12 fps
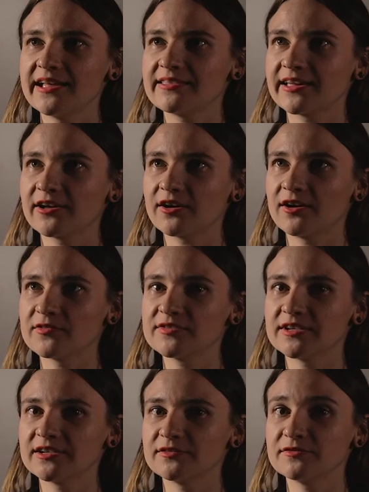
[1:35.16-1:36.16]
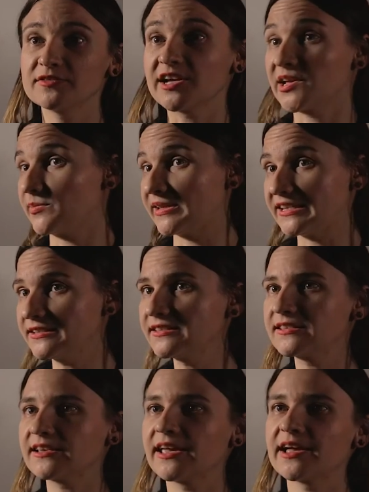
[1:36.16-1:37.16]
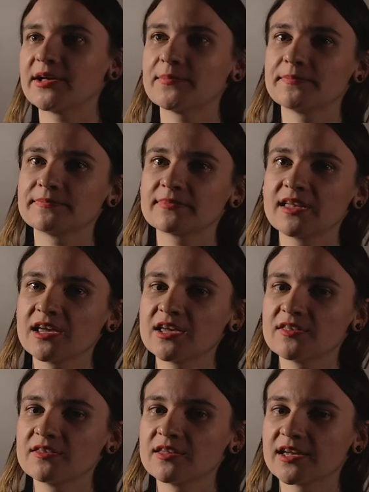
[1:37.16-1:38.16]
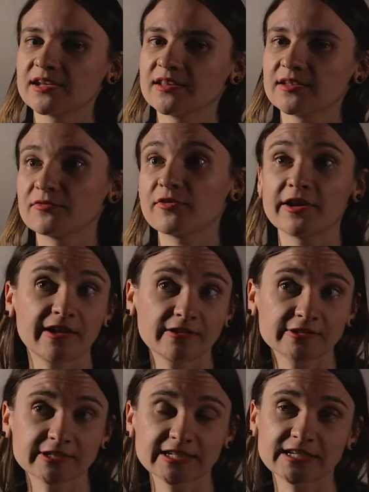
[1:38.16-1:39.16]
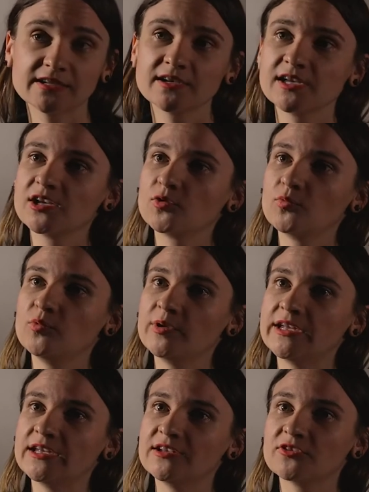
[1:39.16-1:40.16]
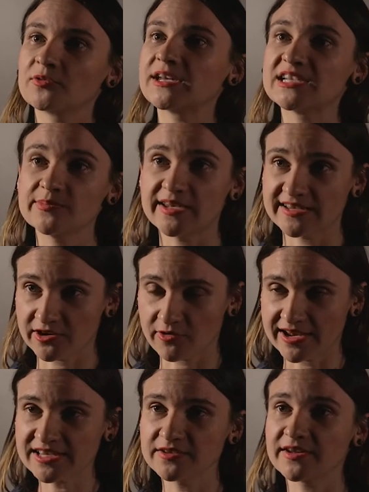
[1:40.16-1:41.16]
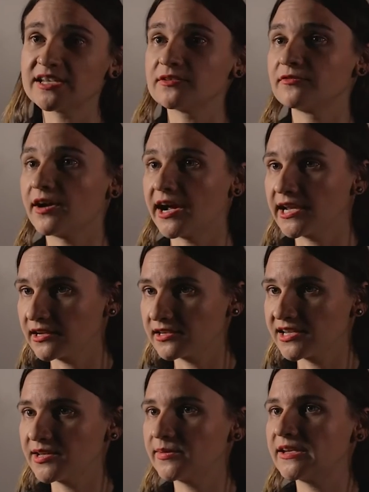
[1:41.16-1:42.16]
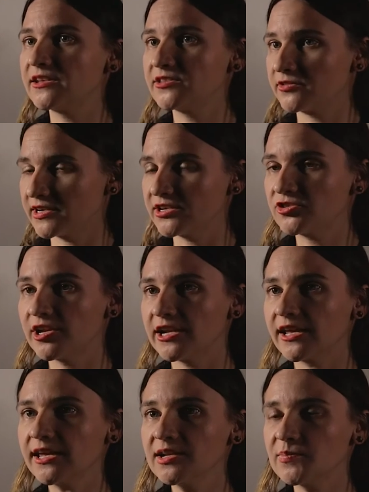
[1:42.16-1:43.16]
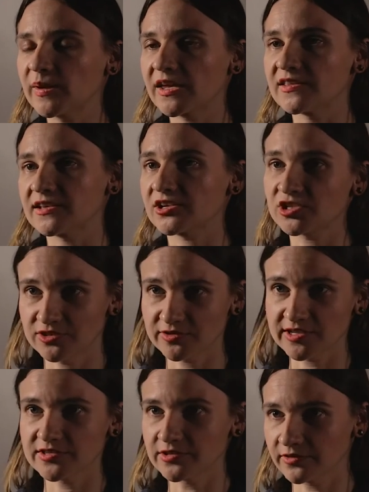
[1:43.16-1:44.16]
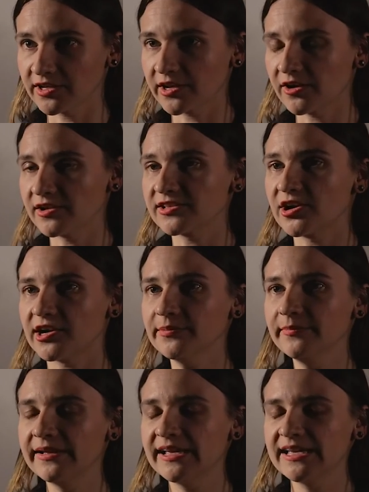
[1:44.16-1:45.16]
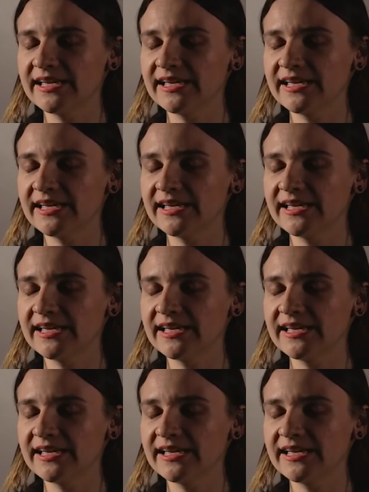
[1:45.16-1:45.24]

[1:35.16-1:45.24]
I think often of diabetes, and that in the frail elderly, we don't need to be as aggressive at defining diabetes or at treating it, because actually doing so can cause harm.